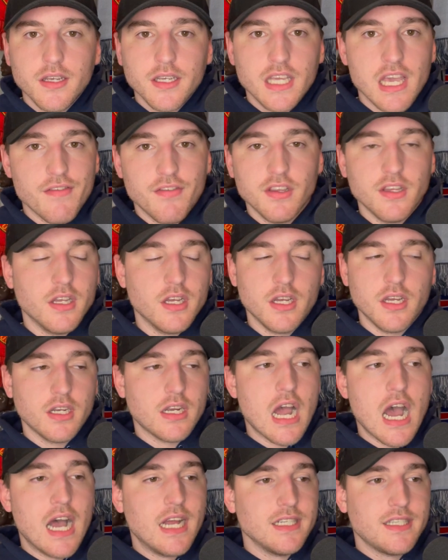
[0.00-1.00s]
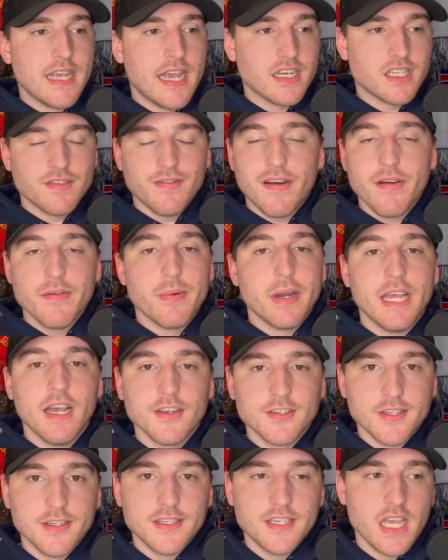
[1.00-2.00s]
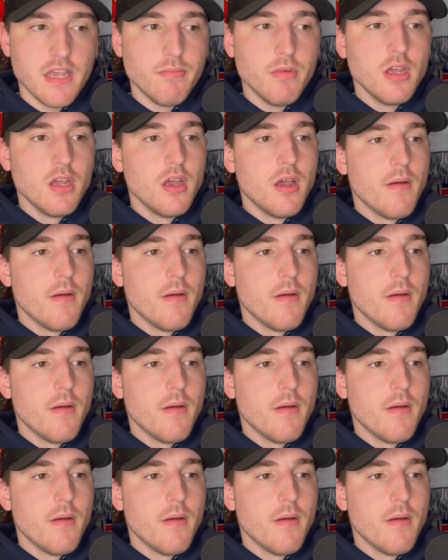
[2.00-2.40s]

given the context of everybody else on the team.